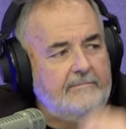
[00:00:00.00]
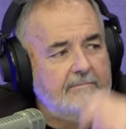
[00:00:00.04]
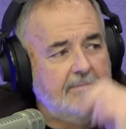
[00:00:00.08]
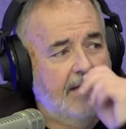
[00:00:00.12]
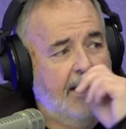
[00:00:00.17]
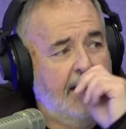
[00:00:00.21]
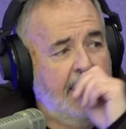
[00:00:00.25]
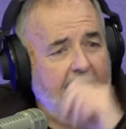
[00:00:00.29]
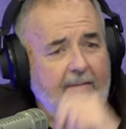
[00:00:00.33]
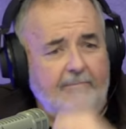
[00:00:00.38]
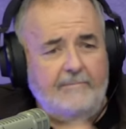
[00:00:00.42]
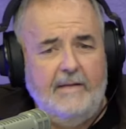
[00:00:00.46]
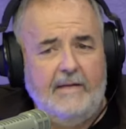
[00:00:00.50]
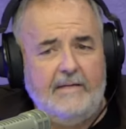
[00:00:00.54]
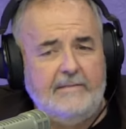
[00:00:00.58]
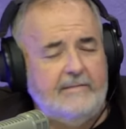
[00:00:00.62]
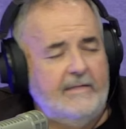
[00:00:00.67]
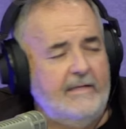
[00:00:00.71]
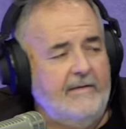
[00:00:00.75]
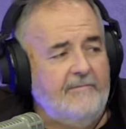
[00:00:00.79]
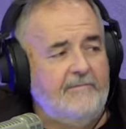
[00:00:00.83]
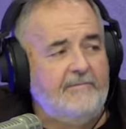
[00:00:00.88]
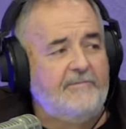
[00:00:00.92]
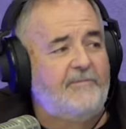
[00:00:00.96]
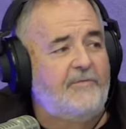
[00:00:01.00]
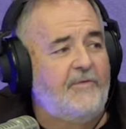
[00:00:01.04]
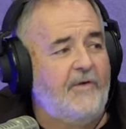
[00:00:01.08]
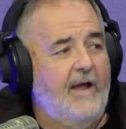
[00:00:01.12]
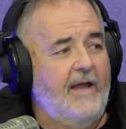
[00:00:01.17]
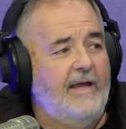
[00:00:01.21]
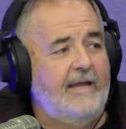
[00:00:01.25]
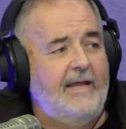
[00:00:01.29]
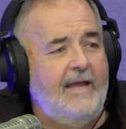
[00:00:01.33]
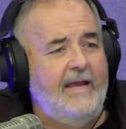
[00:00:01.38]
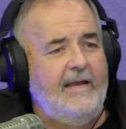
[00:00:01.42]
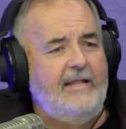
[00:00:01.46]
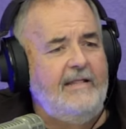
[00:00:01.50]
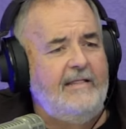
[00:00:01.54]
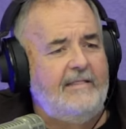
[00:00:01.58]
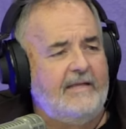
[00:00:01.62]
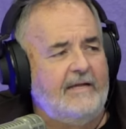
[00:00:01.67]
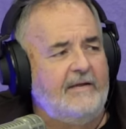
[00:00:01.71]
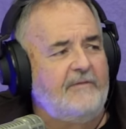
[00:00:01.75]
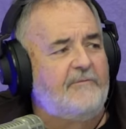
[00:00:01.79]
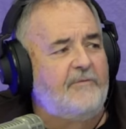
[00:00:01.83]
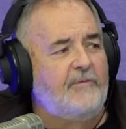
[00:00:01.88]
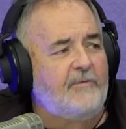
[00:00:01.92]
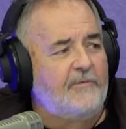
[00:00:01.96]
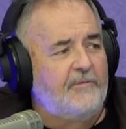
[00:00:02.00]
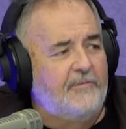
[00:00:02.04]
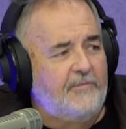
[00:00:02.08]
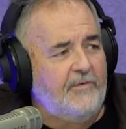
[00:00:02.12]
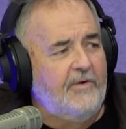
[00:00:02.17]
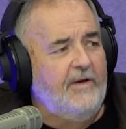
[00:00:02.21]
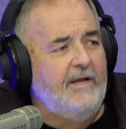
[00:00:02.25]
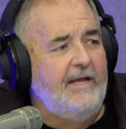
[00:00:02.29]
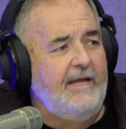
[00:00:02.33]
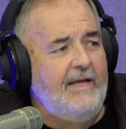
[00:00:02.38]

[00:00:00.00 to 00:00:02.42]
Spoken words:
I'm not giving Frank anything for free.